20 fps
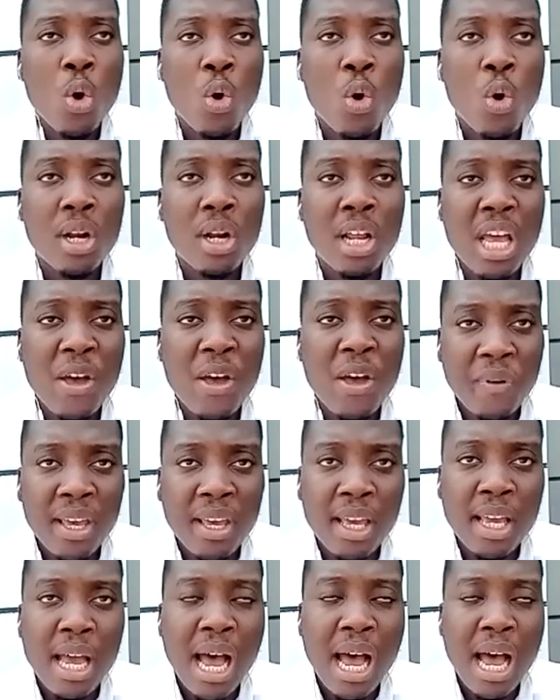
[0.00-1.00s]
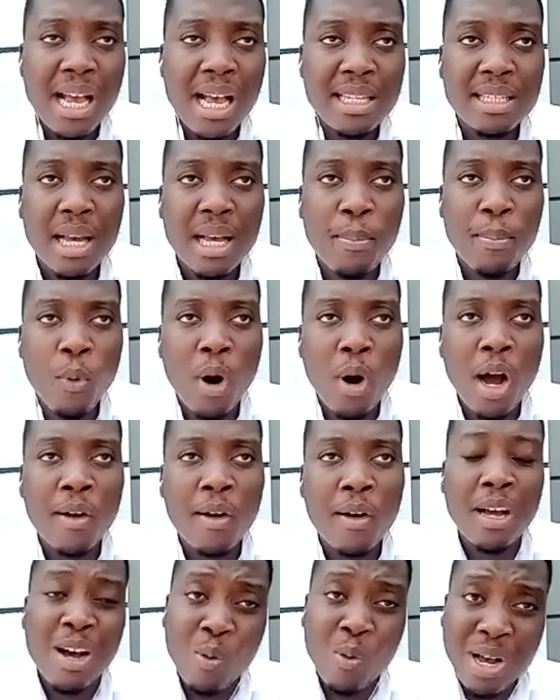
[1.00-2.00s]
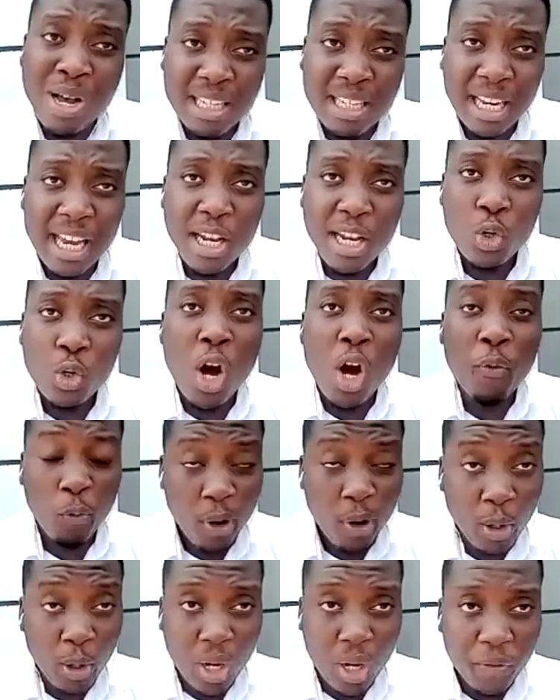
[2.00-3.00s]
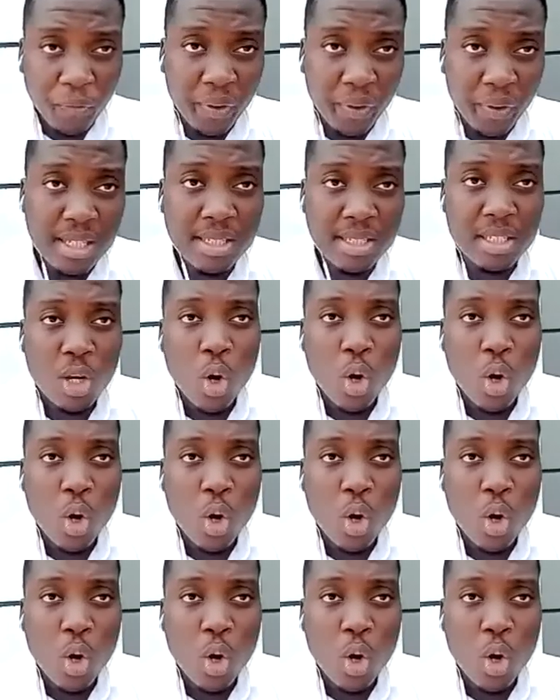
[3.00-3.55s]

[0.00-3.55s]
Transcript: the FA has once again gone for a quick fix.